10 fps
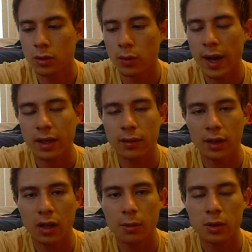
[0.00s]
to
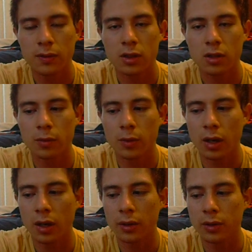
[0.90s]
activate the MS feature
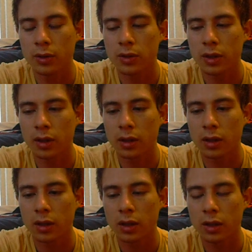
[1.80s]
uh, using
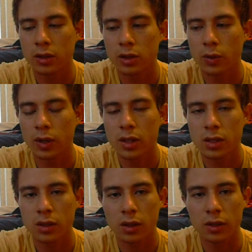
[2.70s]
uh,
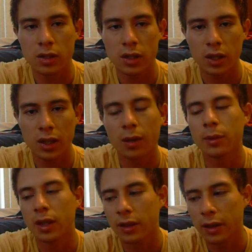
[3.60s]
source under Cydia. I'll
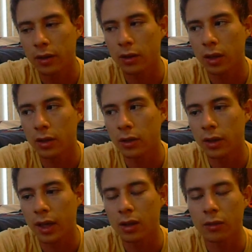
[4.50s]
be telling you uh,
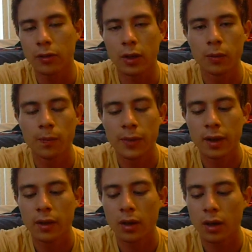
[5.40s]
that in a few.
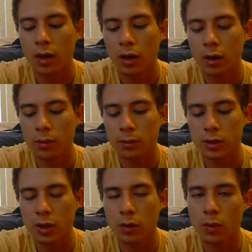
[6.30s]
Um,
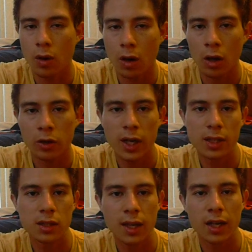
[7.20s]
so all
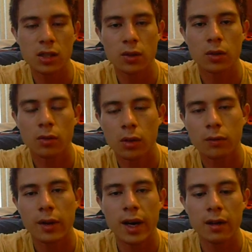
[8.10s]
credit to
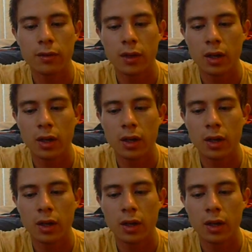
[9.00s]
Tatz2305